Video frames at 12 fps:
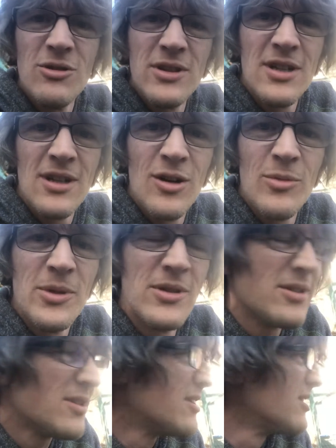at the allotment.
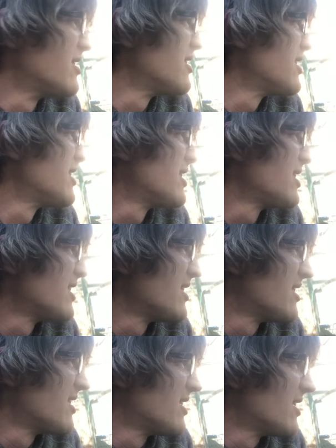
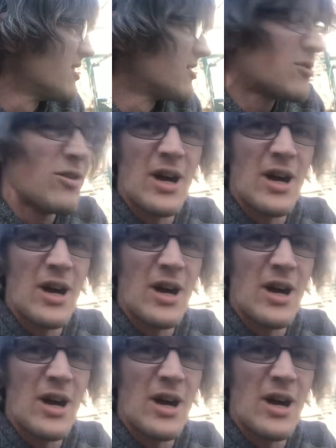It's got a